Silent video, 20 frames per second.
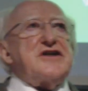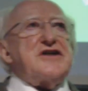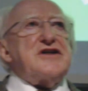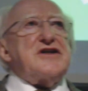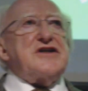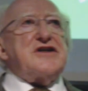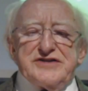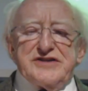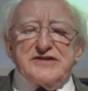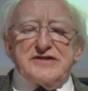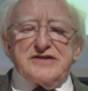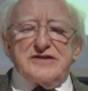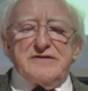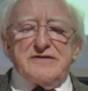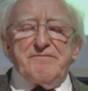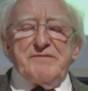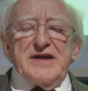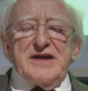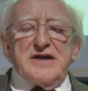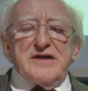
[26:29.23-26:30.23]
no
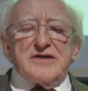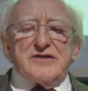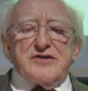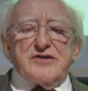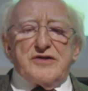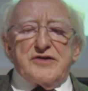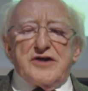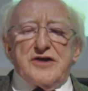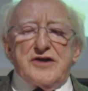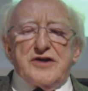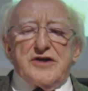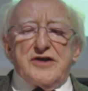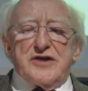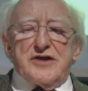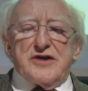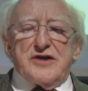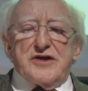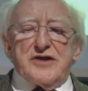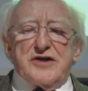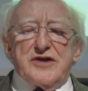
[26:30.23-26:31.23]

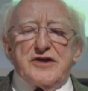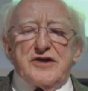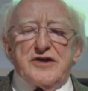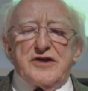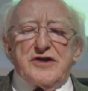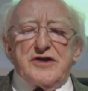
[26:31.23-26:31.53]
August and faint